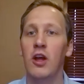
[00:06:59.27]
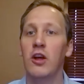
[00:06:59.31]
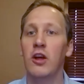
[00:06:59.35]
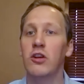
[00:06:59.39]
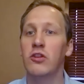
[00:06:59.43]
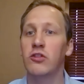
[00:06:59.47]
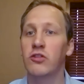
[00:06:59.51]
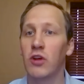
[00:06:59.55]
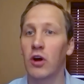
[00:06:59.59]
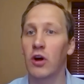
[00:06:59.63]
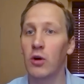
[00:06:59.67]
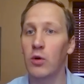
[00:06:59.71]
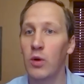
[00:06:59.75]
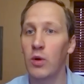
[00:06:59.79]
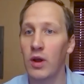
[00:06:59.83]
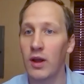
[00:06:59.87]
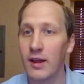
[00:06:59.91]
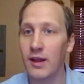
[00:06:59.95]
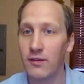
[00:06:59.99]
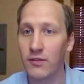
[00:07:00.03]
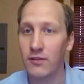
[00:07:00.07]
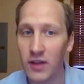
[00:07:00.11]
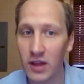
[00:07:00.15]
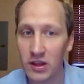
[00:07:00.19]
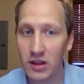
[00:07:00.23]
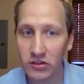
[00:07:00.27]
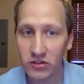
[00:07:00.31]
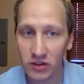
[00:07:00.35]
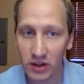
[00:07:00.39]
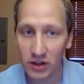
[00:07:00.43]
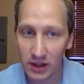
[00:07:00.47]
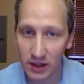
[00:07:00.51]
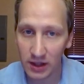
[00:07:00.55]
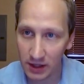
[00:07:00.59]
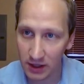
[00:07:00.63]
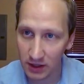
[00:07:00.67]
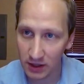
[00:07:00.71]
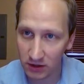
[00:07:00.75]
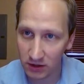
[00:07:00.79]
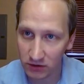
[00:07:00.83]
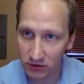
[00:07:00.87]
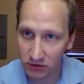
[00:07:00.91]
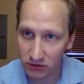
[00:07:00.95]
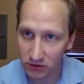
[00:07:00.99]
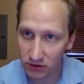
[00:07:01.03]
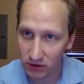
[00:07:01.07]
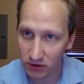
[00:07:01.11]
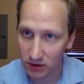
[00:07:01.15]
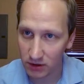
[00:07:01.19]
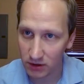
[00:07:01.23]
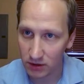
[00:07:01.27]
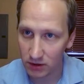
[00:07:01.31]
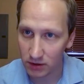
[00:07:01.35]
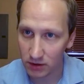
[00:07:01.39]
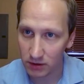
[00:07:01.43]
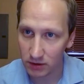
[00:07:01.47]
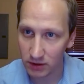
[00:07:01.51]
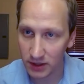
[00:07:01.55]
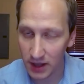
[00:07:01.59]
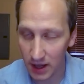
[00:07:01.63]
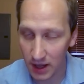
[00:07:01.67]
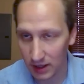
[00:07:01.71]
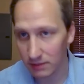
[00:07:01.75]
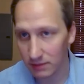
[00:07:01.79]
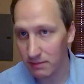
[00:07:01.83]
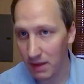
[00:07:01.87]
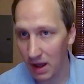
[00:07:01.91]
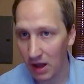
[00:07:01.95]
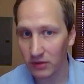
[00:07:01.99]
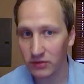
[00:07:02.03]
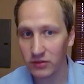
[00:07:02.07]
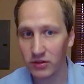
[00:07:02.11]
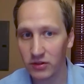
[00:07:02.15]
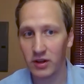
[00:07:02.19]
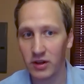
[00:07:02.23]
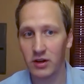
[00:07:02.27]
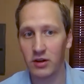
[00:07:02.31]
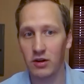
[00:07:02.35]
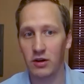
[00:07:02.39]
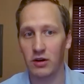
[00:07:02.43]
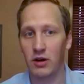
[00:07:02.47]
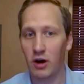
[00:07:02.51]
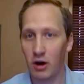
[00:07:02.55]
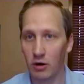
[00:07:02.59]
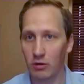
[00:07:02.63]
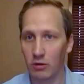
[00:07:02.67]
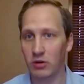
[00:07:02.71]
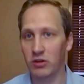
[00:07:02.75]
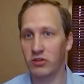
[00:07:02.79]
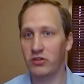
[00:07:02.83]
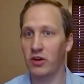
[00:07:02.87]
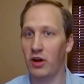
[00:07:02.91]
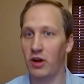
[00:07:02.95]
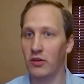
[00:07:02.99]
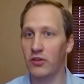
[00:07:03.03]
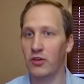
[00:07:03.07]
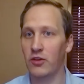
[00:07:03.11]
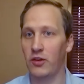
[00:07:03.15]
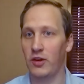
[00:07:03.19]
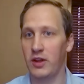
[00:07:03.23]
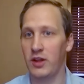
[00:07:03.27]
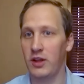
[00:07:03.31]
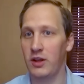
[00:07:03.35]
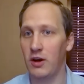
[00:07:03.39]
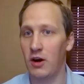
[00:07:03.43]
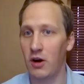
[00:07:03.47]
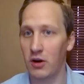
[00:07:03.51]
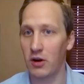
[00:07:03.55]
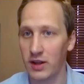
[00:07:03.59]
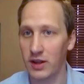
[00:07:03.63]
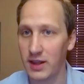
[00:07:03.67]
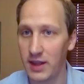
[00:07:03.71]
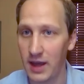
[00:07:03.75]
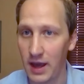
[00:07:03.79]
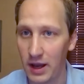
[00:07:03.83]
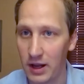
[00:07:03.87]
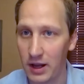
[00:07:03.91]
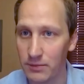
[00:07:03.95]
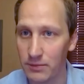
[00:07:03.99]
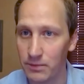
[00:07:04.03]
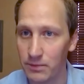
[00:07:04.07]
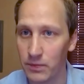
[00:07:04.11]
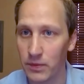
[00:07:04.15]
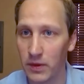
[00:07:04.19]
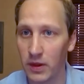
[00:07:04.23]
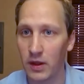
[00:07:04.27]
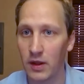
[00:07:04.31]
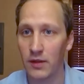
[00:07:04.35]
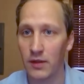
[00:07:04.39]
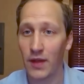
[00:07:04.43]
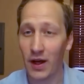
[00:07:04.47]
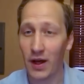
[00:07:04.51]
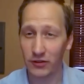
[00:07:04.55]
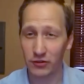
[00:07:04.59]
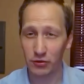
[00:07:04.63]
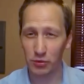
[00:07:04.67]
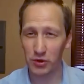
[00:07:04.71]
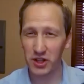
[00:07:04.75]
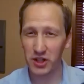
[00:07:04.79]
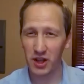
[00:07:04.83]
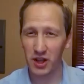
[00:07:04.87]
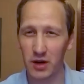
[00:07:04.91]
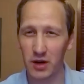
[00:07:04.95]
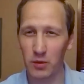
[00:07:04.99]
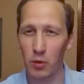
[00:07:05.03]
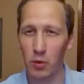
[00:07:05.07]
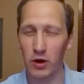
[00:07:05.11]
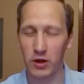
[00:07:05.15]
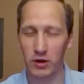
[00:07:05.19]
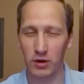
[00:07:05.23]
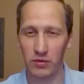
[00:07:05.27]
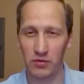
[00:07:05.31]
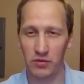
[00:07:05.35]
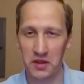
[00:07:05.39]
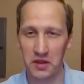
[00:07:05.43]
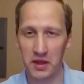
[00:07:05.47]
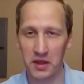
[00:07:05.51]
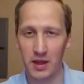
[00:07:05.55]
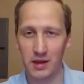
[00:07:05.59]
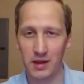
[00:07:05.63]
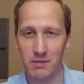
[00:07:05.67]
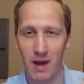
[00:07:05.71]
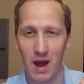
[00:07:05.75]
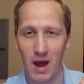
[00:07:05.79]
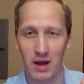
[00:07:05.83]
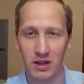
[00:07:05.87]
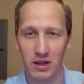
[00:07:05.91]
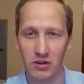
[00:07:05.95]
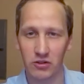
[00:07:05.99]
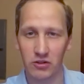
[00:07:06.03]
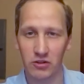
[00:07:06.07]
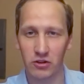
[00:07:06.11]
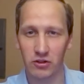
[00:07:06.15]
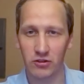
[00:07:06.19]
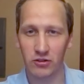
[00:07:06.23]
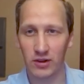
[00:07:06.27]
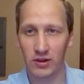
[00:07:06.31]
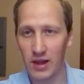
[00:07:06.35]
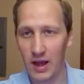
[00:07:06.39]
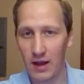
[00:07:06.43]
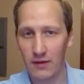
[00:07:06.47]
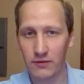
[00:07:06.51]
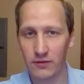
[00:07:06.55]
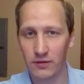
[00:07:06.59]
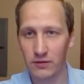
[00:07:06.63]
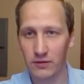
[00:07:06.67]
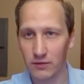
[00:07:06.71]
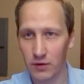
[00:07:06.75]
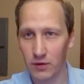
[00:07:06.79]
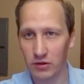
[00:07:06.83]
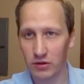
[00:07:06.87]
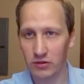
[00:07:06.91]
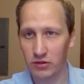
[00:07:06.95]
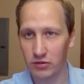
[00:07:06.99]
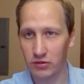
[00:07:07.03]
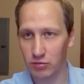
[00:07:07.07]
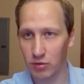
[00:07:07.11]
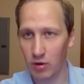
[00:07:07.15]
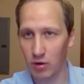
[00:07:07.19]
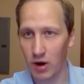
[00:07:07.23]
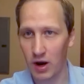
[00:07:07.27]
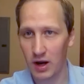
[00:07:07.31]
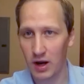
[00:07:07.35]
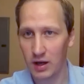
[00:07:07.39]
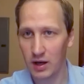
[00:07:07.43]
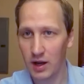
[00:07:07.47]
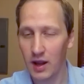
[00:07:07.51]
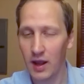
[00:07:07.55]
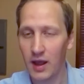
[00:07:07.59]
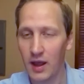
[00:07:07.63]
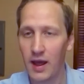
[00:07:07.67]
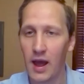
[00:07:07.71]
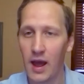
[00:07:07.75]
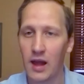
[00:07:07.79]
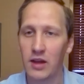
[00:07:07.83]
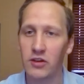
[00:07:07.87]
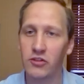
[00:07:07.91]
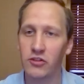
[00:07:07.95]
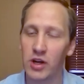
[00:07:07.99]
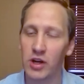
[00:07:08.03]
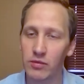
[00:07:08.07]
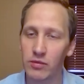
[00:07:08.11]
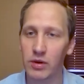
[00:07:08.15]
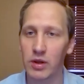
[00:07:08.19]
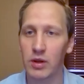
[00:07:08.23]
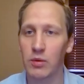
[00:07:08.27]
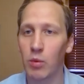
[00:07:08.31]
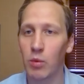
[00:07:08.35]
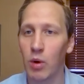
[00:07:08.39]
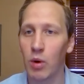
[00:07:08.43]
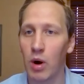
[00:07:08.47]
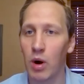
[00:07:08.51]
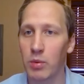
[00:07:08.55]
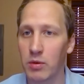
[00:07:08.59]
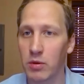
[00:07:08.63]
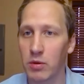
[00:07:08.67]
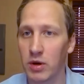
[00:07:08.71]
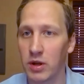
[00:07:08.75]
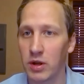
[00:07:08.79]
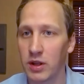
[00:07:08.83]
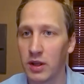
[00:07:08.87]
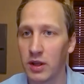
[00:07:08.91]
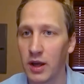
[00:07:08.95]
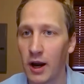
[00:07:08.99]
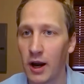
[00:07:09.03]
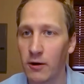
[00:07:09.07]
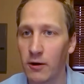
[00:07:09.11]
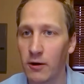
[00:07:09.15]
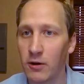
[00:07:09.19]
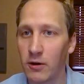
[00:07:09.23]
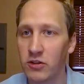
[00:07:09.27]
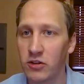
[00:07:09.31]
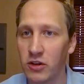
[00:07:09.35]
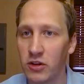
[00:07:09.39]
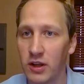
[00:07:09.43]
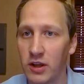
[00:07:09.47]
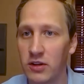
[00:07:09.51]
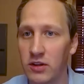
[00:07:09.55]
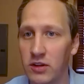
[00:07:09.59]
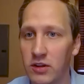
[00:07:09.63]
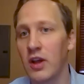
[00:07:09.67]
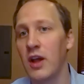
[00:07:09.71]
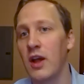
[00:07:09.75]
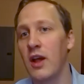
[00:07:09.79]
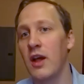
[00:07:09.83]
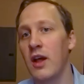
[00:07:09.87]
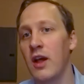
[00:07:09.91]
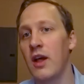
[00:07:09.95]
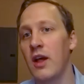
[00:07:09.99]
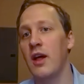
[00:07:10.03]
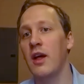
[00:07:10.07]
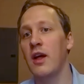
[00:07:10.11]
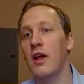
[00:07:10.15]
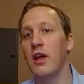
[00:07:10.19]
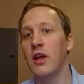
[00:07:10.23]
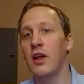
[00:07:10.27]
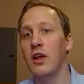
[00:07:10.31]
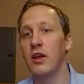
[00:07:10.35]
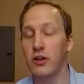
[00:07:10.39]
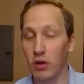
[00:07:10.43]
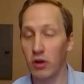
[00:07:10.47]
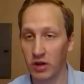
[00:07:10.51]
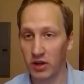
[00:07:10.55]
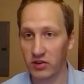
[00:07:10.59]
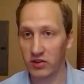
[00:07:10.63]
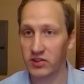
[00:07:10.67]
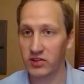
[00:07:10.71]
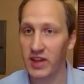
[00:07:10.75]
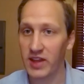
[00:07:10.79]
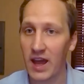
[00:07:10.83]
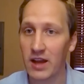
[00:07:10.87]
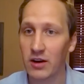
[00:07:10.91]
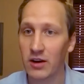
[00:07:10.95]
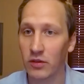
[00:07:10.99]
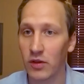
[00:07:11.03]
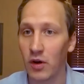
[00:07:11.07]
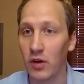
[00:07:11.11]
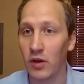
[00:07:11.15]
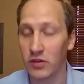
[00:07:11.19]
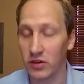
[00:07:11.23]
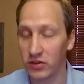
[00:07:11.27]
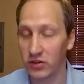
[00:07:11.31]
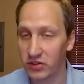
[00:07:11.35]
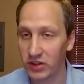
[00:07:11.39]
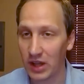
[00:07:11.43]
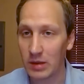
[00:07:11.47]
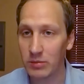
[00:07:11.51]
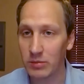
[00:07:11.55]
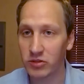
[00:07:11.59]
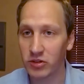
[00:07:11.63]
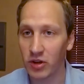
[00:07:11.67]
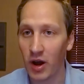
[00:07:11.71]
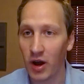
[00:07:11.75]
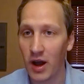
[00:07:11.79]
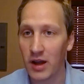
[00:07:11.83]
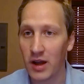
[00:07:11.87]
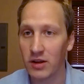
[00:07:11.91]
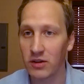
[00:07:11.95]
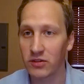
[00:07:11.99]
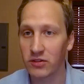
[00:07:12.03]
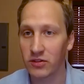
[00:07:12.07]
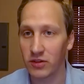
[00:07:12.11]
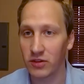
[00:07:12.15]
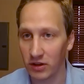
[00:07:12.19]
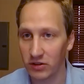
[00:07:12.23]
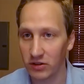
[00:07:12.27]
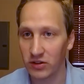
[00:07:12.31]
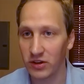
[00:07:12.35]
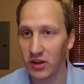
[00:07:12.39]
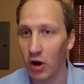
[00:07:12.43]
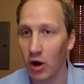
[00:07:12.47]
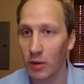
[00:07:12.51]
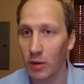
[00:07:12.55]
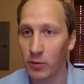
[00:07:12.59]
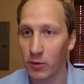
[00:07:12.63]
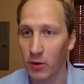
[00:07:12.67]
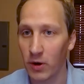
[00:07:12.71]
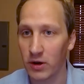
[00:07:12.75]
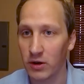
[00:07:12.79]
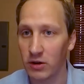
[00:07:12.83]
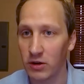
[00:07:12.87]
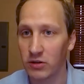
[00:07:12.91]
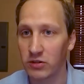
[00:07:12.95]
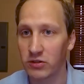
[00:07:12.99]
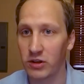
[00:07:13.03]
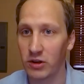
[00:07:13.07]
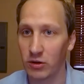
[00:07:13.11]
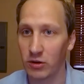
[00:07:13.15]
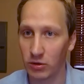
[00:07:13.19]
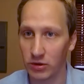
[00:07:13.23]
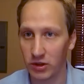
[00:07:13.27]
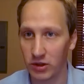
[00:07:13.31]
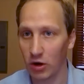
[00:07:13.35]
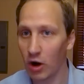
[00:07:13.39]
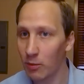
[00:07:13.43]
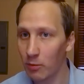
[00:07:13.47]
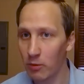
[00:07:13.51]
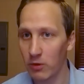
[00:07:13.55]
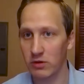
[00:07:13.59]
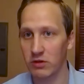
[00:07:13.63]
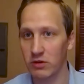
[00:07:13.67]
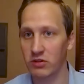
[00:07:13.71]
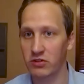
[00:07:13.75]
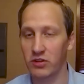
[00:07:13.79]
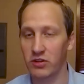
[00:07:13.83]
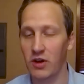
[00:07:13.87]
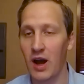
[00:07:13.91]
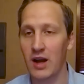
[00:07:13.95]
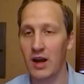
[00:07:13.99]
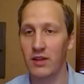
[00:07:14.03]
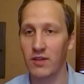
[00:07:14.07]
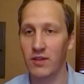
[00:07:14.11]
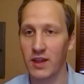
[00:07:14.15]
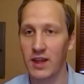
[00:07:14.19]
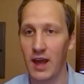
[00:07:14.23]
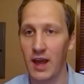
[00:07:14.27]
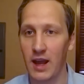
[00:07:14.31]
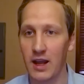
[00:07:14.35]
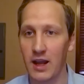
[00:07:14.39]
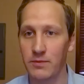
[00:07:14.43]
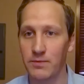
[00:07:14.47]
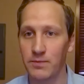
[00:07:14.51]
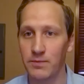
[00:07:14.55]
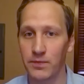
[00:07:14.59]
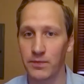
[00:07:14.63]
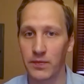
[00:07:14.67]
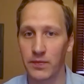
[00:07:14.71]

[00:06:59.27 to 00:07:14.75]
So if this is getting mounted horizontally on a gate, that's really of what you're thinking about, is just left versus right. And generally what we would encourage is you're going to stand on the same side as the operator. So you're on the operator side of the gate.